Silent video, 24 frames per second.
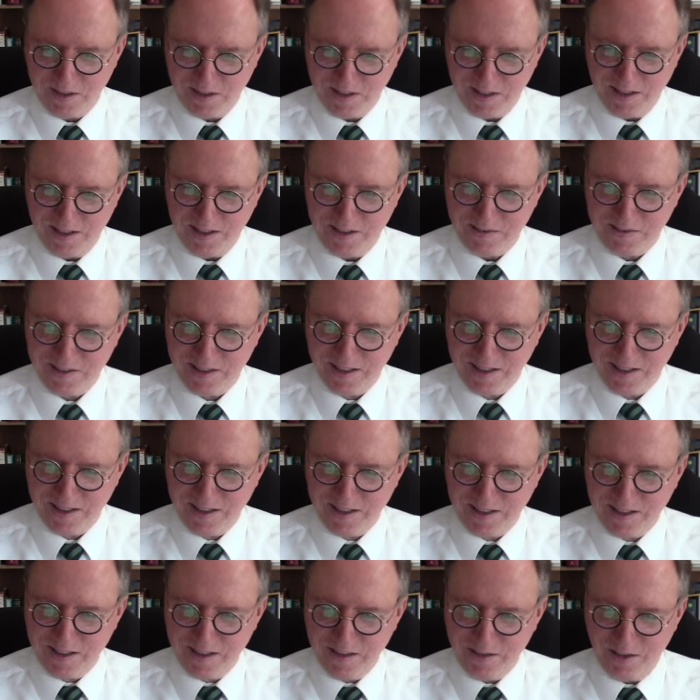Uh,
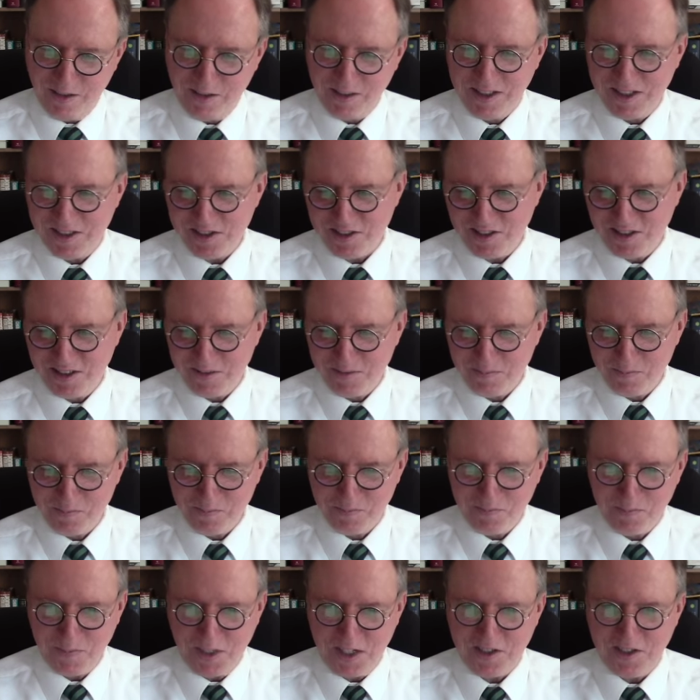well, he's going,
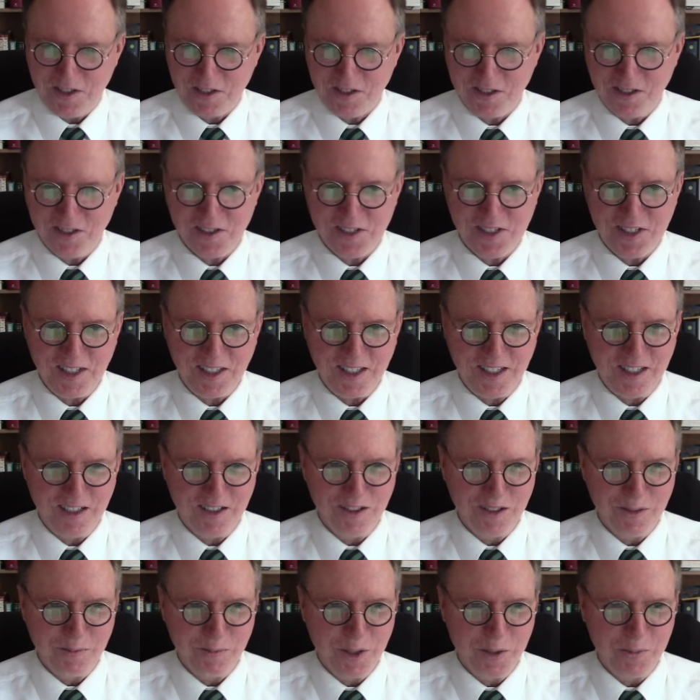Machen's going to say that here
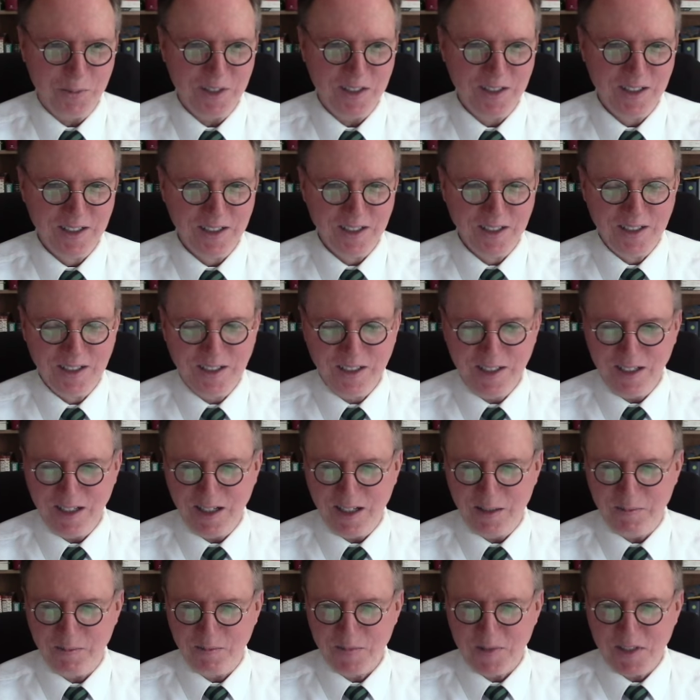in a moment.
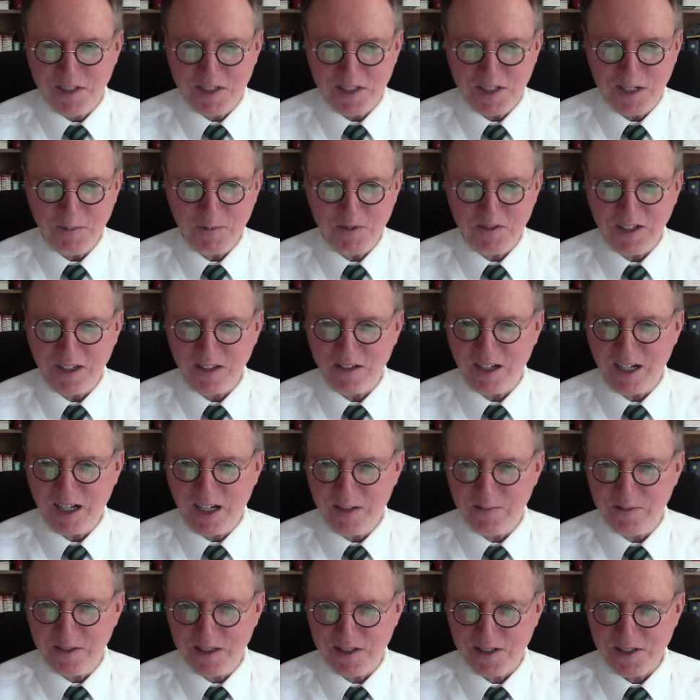Um, seems rather
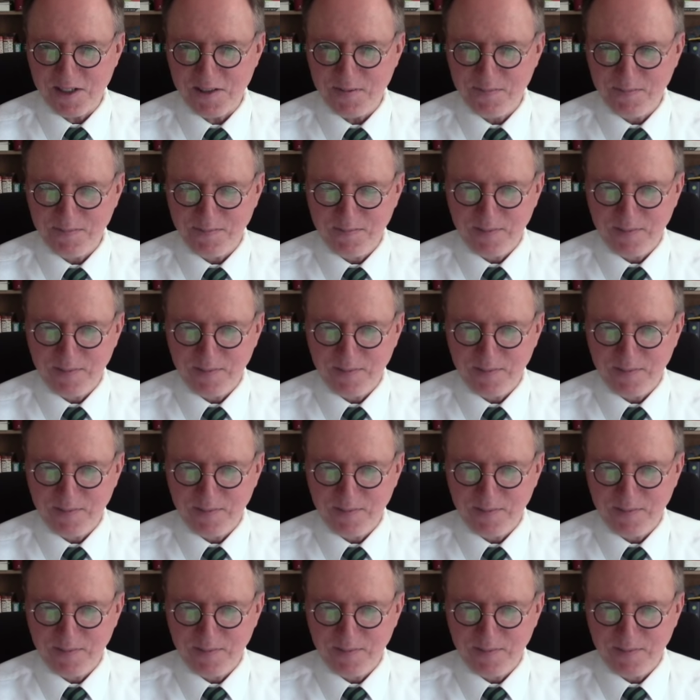obvious.